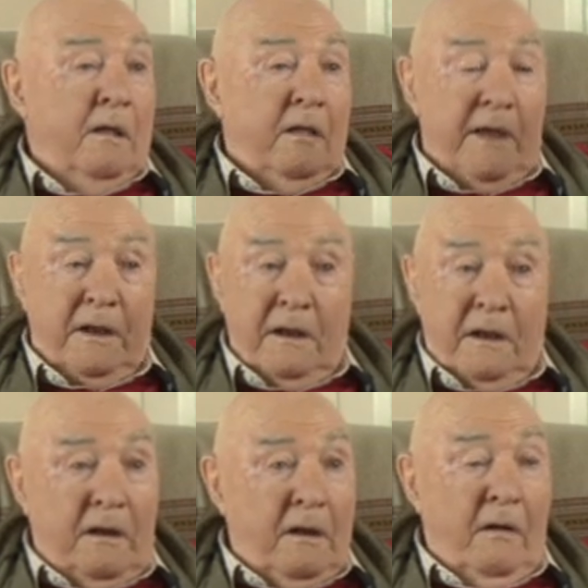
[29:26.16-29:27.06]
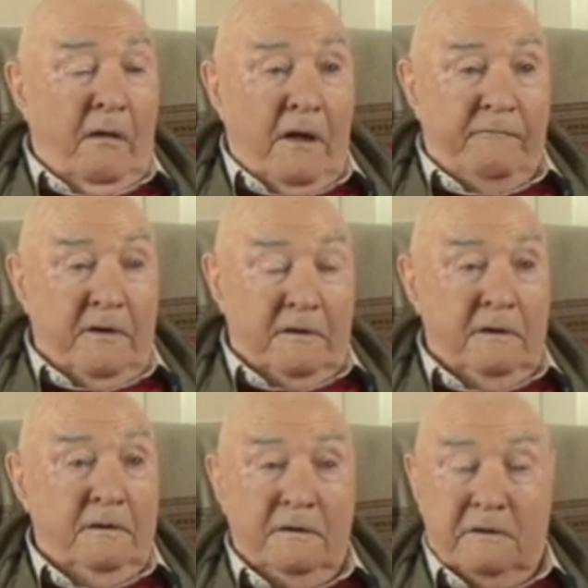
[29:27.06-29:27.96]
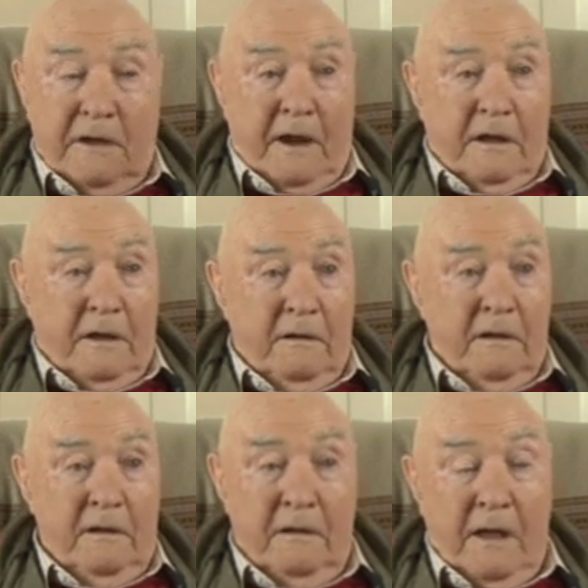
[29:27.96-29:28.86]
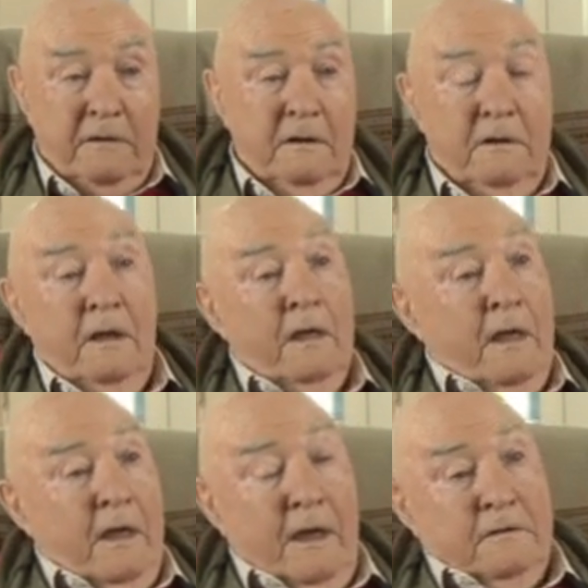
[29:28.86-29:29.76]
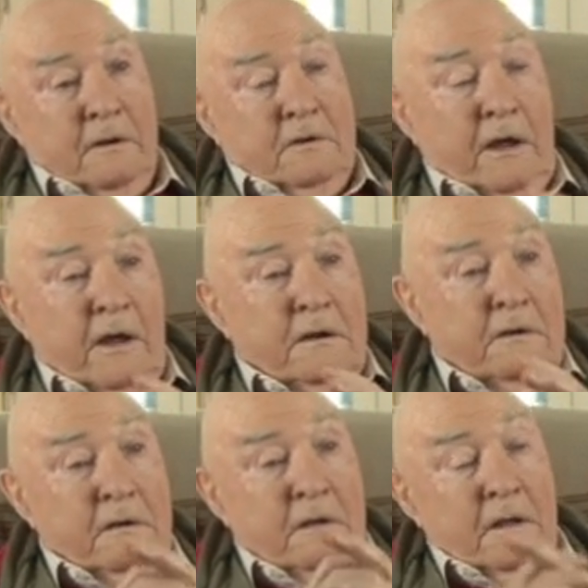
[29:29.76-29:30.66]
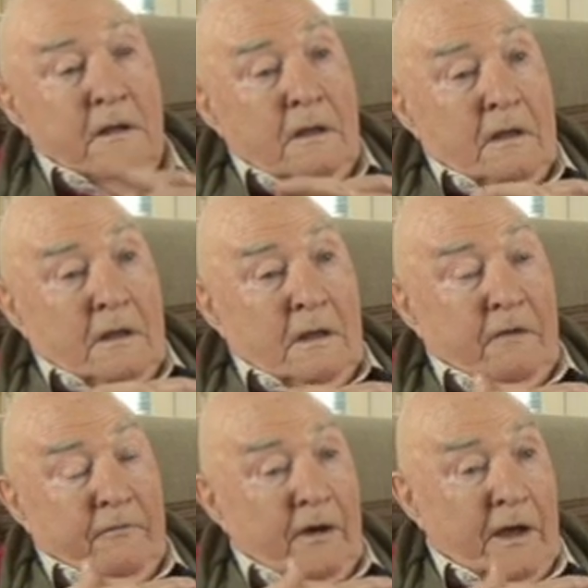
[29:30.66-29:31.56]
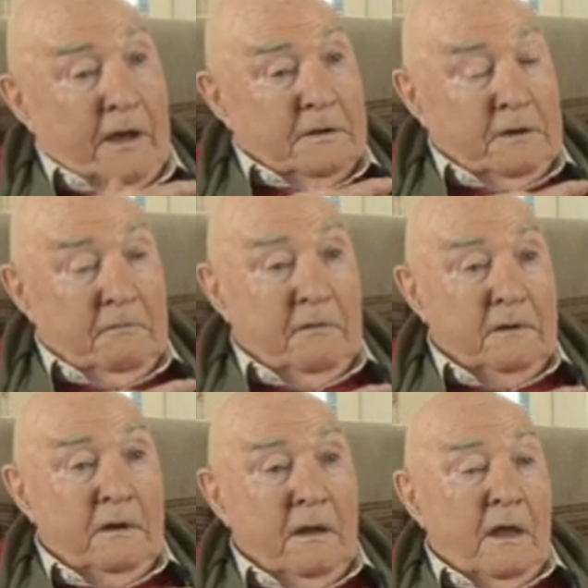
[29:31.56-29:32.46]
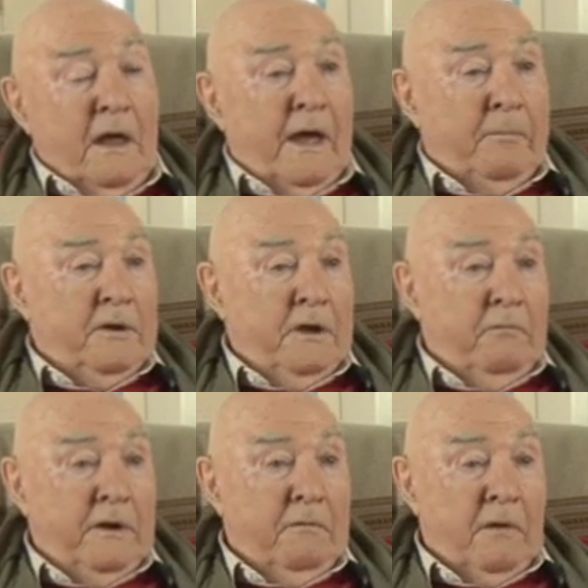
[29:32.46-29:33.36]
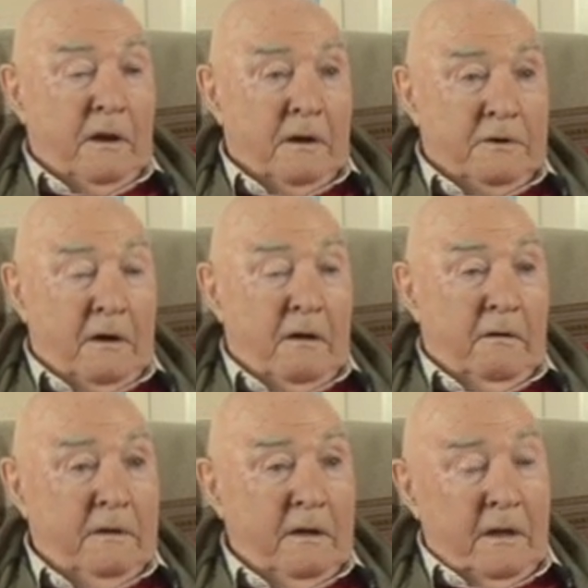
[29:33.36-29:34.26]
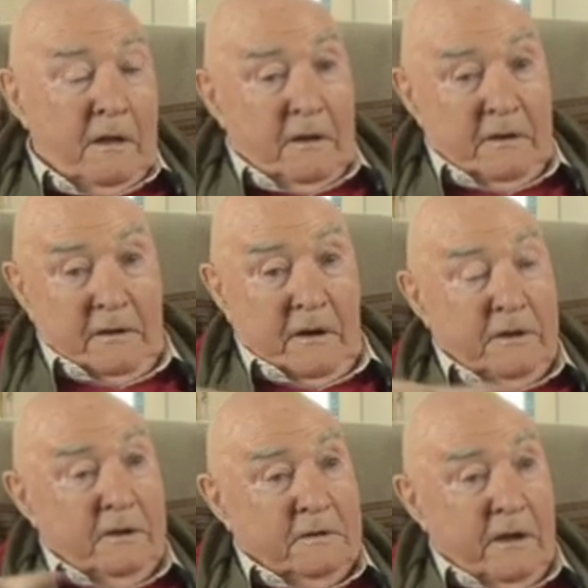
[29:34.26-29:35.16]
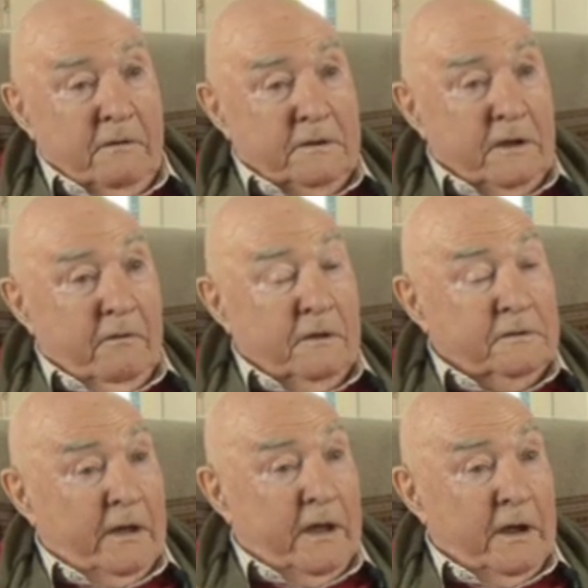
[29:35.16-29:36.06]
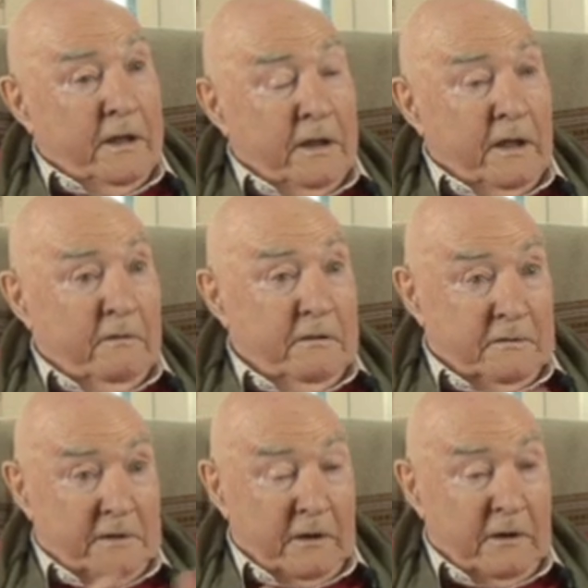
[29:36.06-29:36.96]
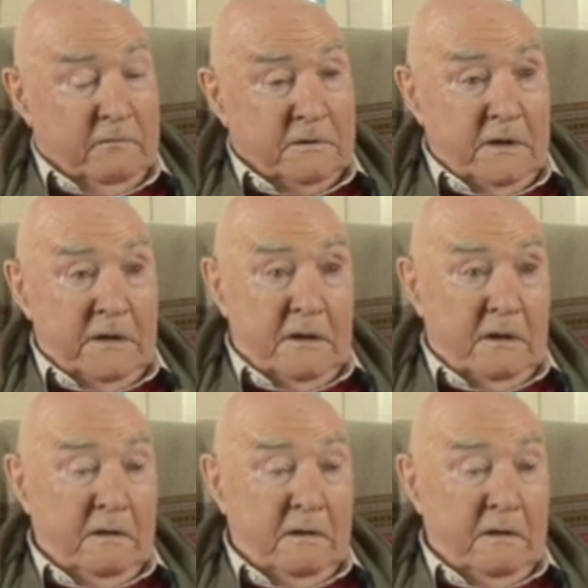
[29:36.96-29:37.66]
That life essence is static, it hasn't changed. If I ask you what happened to you when you were a little child, you say, I did so-and-so. I'll say, how do you know? You'll say, I was there.